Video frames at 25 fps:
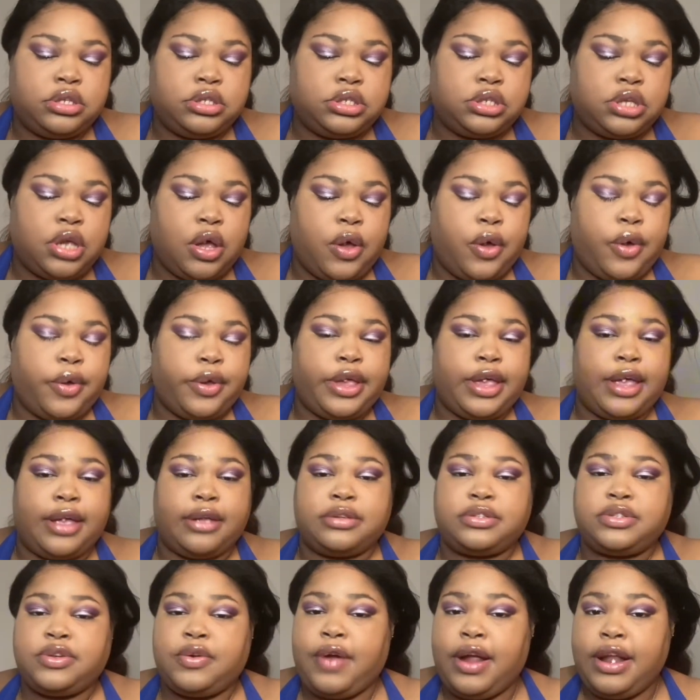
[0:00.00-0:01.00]
So, yeah.
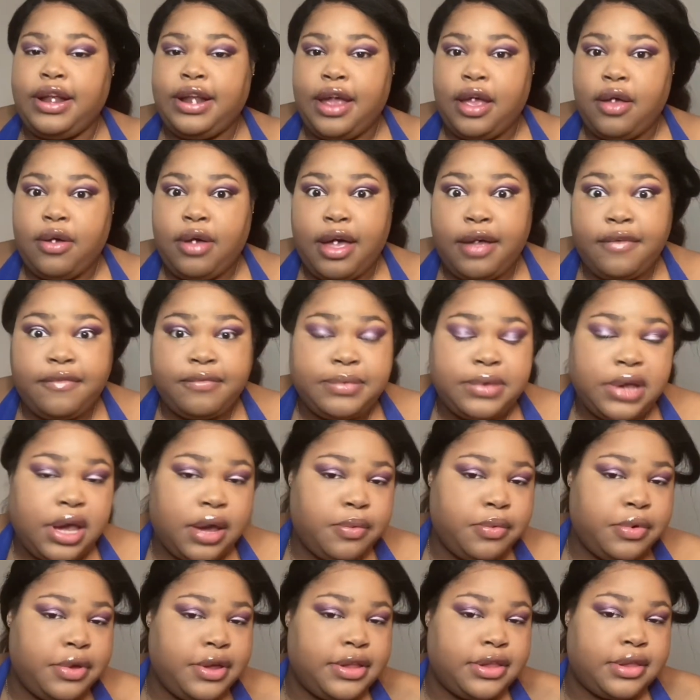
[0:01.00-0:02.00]
So, right now, I'm
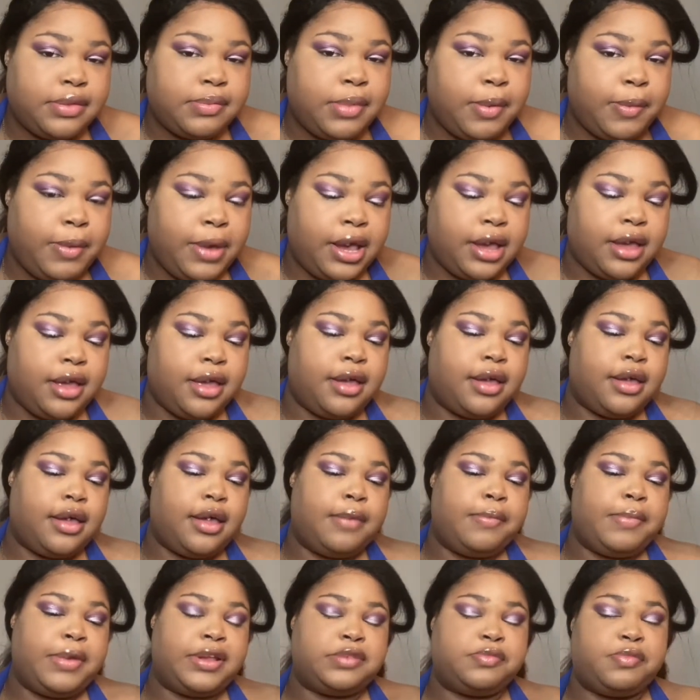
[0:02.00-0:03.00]
done with my makeup.
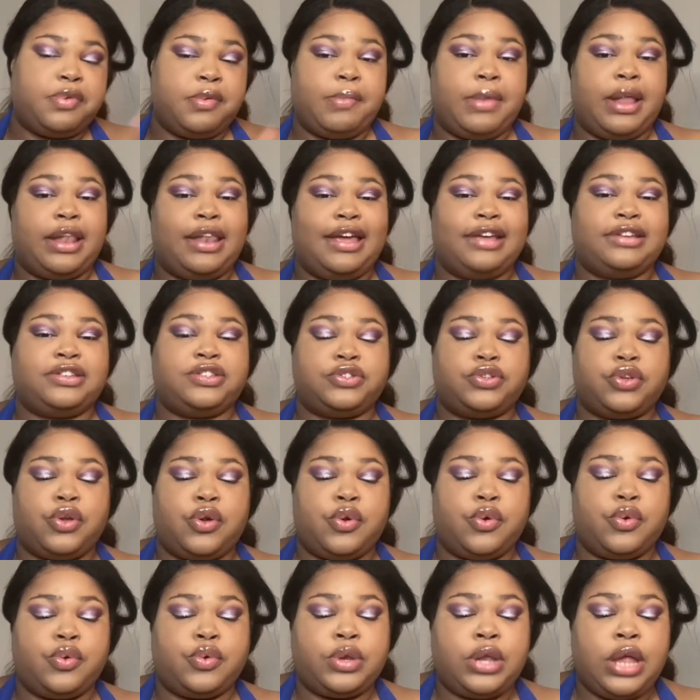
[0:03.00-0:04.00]
I'm about to put my lashes
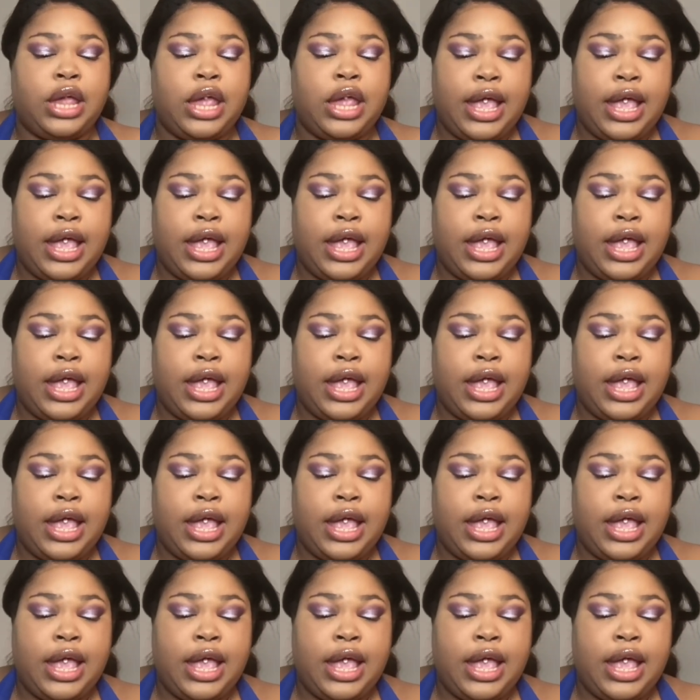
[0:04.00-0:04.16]
on.